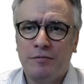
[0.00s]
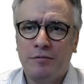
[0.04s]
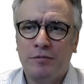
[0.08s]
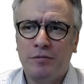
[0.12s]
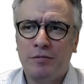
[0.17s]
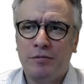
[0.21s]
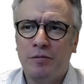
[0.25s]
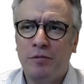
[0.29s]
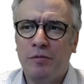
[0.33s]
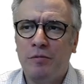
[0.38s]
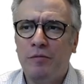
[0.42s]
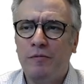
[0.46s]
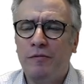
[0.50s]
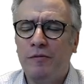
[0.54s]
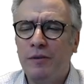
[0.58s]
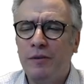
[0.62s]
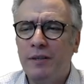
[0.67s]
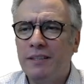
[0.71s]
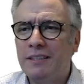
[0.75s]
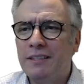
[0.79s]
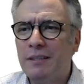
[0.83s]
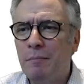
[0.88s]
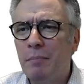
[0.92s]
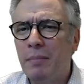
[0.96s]
So for
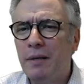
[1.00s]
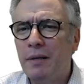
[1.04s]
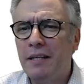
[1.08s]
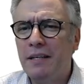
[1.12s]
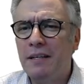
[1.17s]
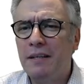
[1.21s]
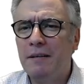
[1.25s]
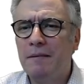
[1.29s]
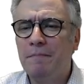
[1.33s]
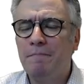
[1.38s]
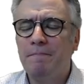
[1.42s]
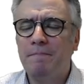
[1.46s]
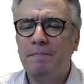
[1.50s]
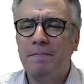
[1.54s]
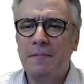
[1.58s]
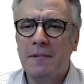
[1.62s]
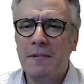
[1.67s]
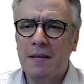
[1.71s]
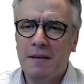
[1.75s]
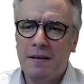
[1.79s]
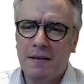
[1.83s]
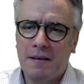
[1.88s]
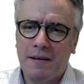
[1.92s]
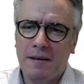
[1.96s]
example, in
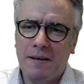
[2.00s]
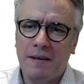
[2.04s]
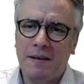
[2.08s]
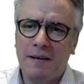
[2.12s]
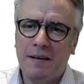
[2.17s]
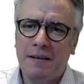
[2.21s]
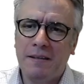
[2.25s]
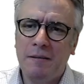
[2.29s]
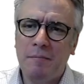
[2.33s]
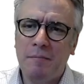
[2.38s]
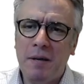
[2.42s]
the